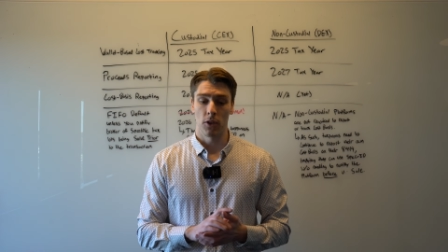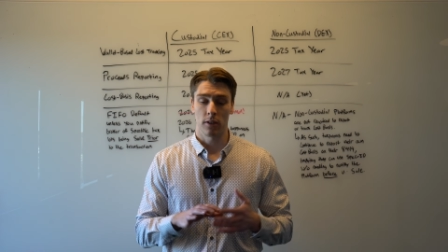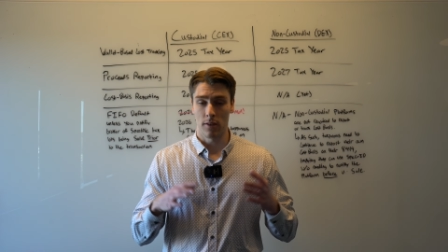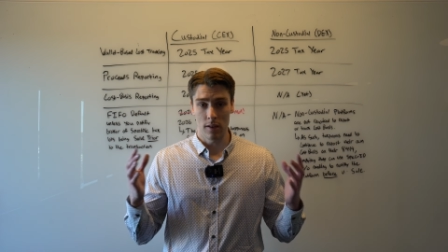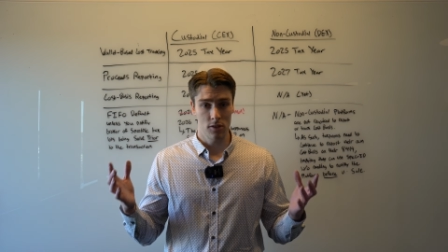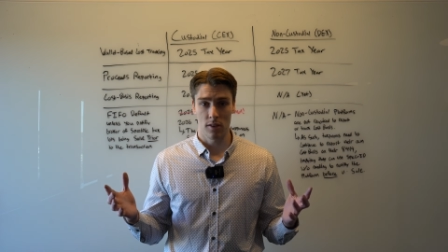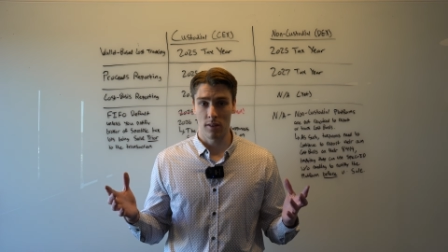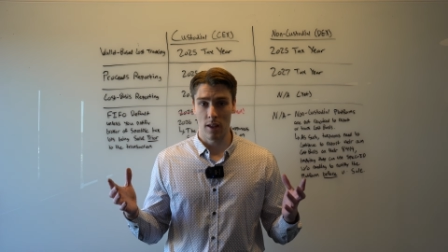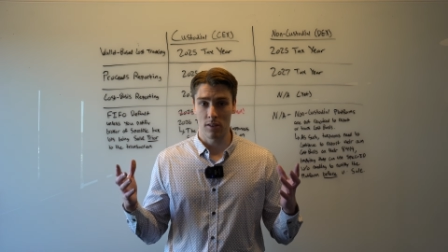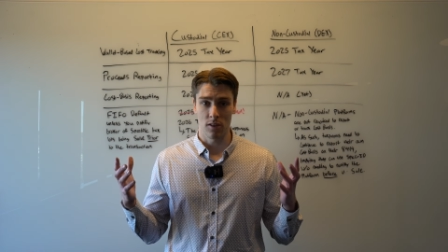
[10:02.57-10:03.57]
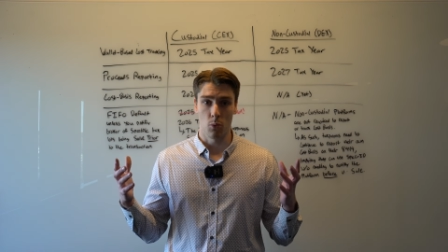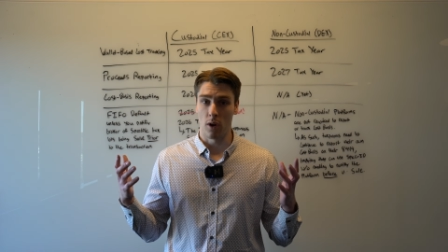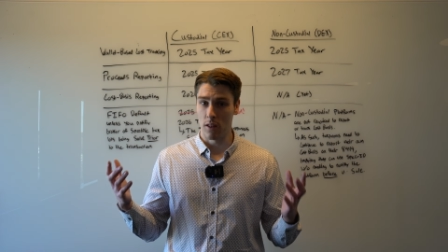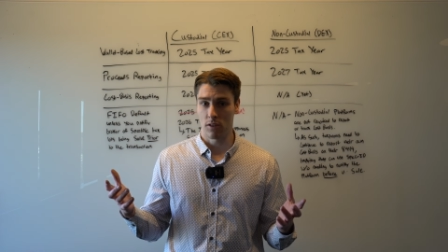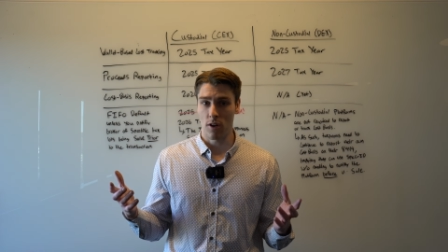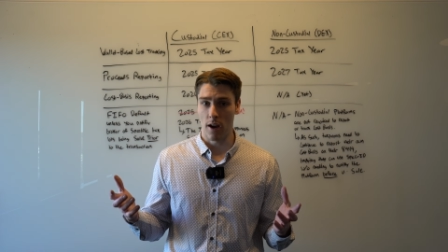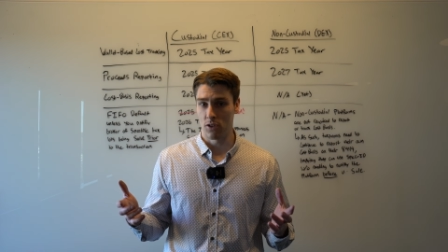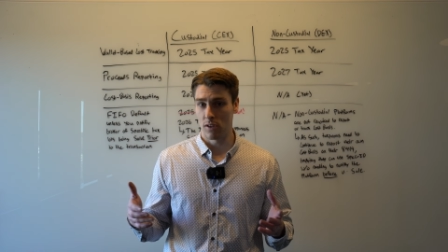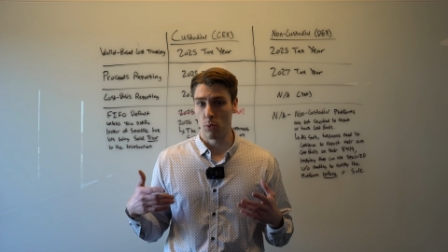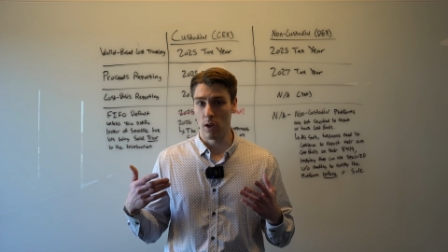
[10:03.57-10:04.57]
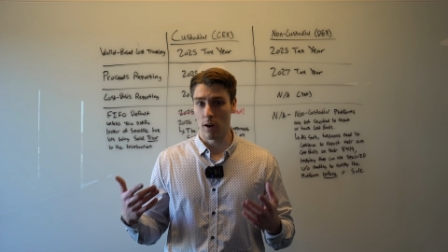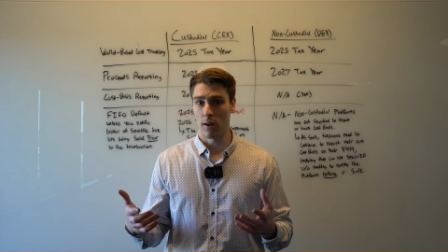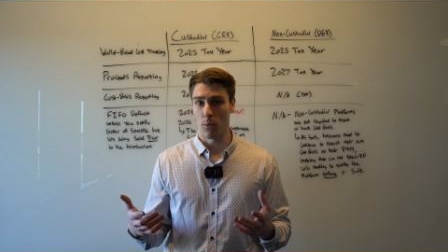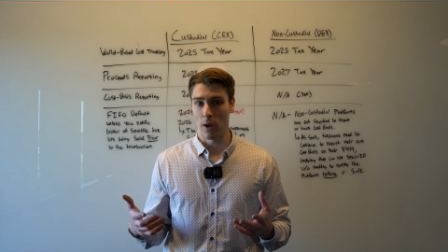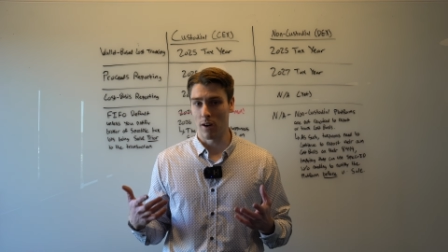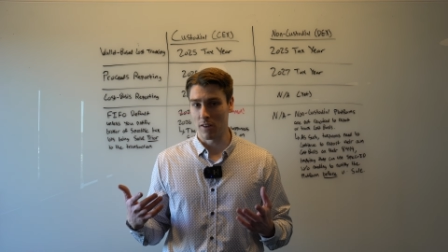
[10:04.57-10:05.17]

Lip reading: So that's just one of the strategies we are